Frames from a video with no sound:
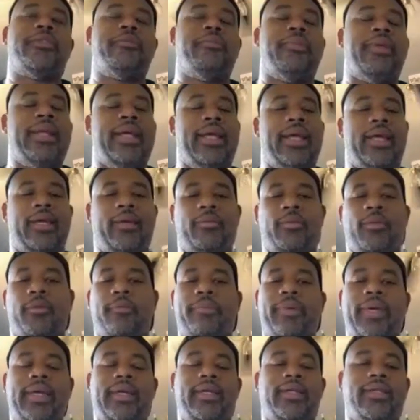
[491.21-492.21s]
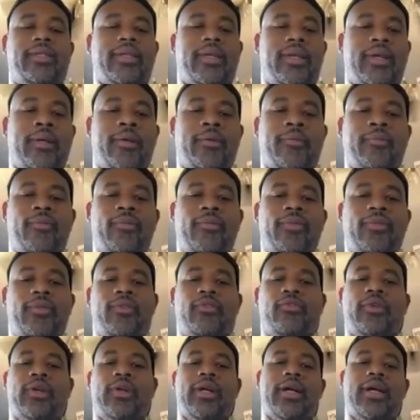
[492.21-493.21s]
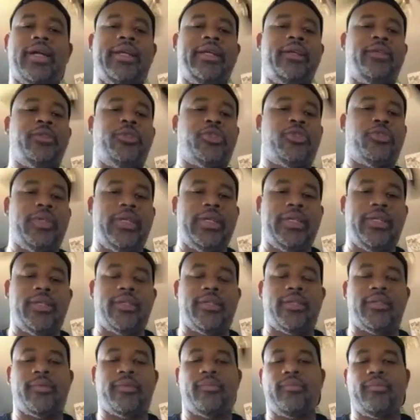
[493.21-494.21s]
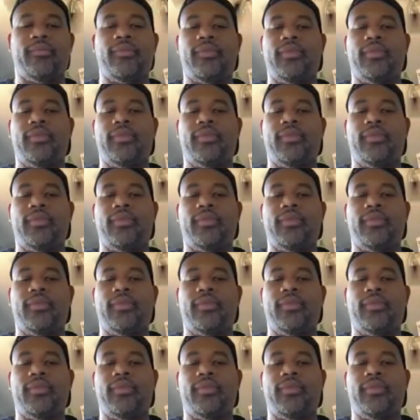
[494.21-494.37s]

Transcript: to blame the paysans for cutting trees